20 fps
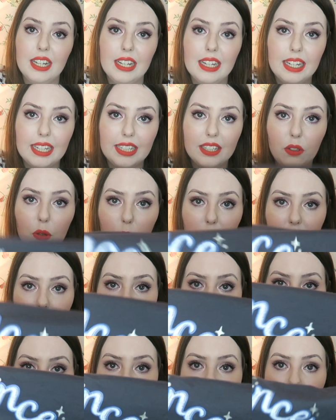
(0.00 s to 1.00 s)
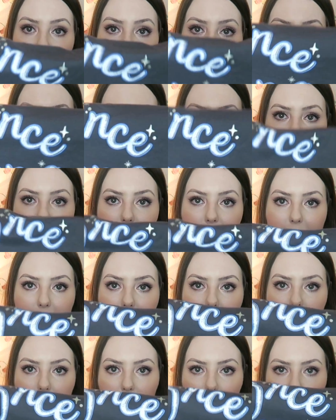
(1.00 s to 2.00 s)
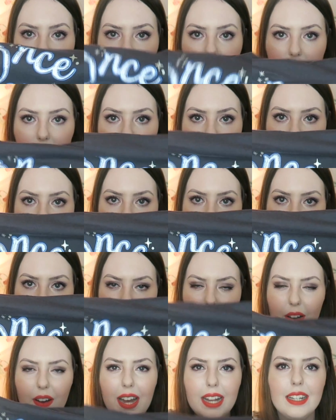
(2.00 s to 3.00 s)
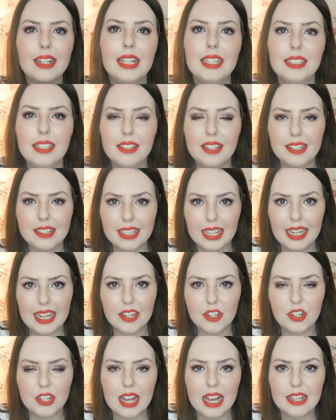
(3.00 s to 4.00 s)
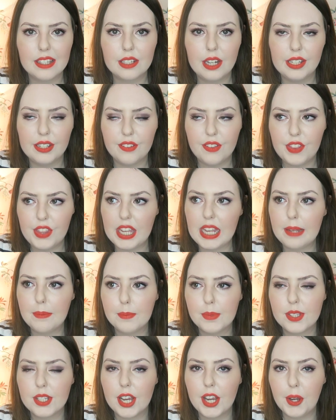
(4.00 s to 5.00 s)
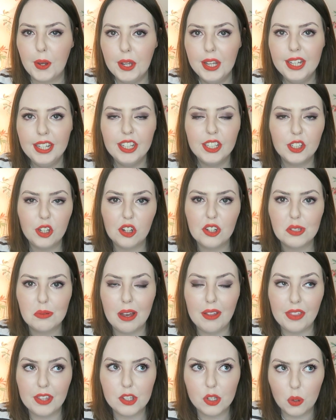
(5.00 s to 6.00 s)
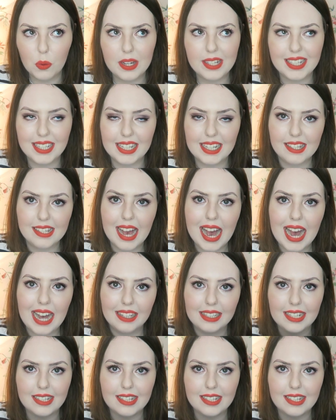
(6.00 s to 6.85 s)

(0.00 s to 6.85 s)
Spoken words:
I like all of them. I like the gold stars detail. I like that this collection has kind of themes, so Cogsworth is always in his hat.